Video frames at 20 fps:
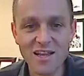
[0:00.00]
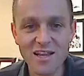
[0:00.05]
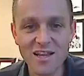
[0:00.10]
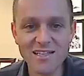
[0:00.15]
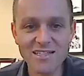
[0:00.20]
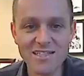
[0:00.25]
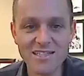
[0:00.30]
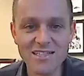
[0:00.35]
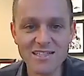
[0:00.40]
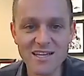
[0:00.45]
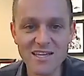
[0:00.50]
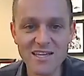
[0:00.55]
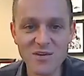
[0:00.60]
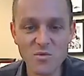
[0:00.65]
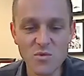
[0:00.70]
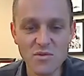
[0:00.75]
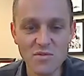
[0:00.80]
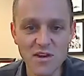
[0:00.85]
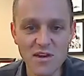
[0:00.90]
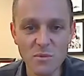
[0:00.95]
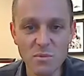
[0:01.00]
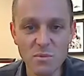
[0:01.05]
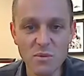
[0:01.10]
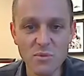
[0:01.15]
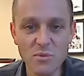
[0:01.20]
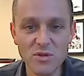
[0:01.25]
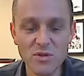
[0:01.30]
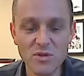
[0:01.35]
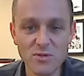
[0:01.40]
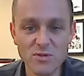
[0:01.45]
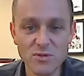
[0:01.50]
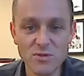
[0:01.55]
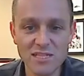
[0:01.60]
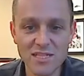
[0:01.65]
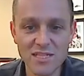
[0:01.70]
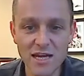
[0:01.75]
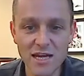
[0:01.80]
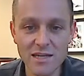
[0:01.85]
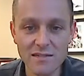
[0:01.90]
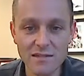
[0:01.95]
I'd like to say that we've helped people lose a
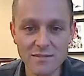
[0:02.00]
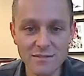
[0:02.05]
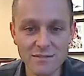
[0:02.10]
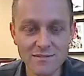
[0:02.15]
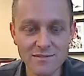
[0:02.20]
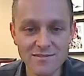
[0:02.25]
ton.